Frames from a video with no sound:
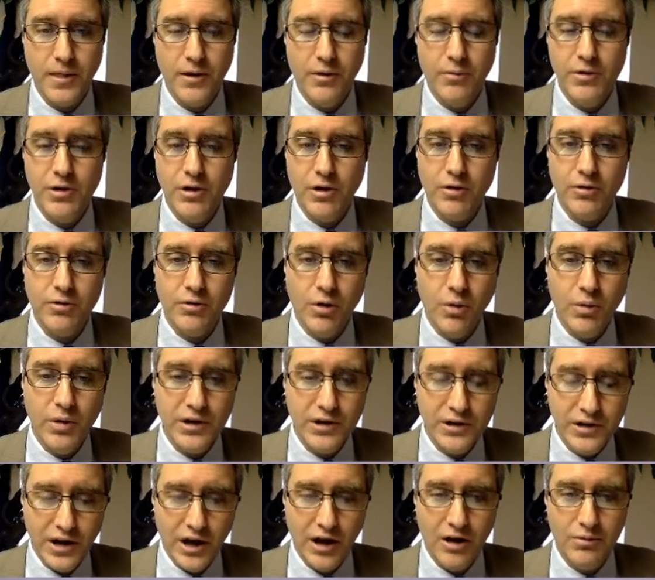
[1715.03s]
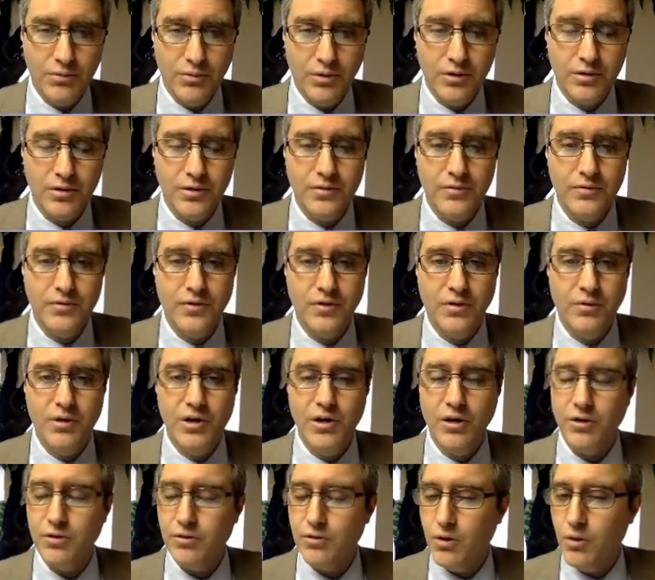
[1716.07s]
We are growing downward, we
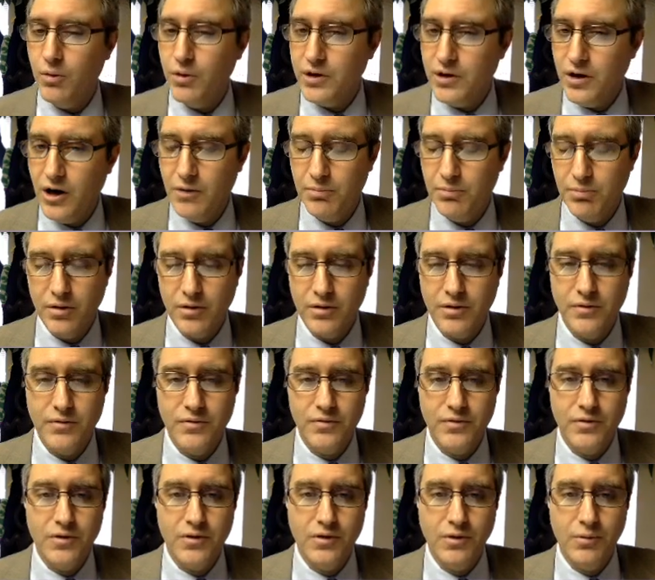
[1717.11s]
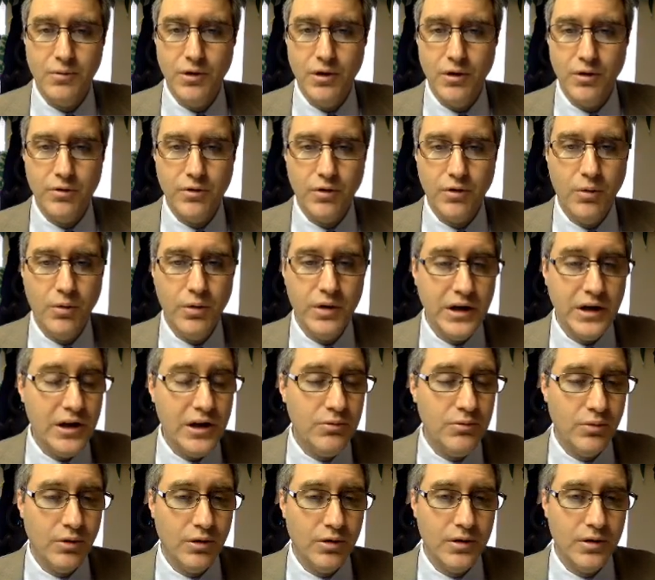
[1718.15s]
are growing upward, we are growing
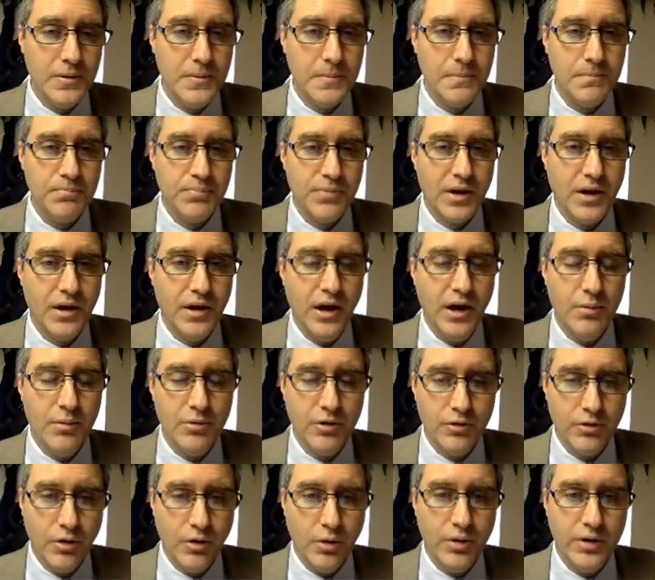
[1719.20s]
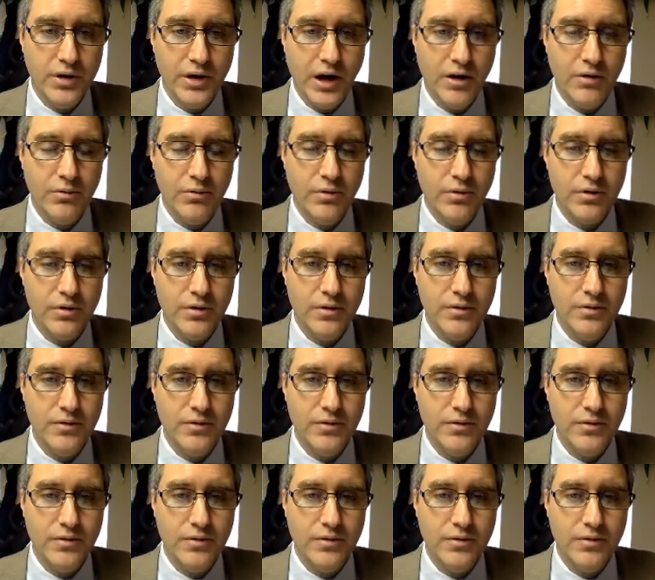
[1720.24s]
inward, and we're growing outward.